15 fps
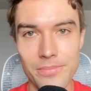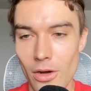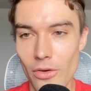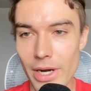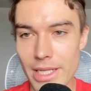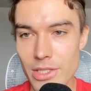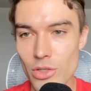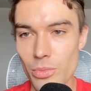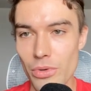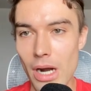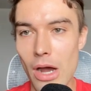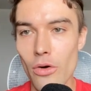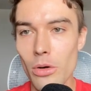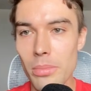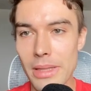All right, super.
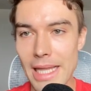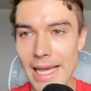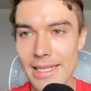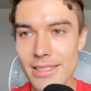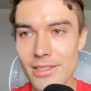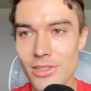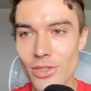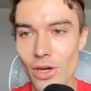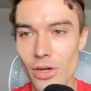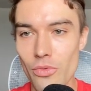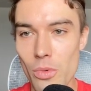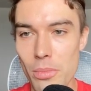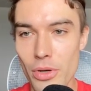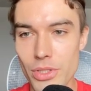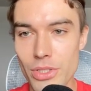Our plant doc
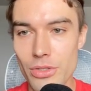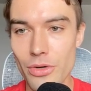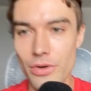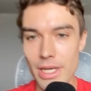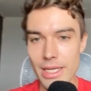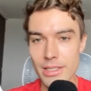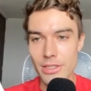repository is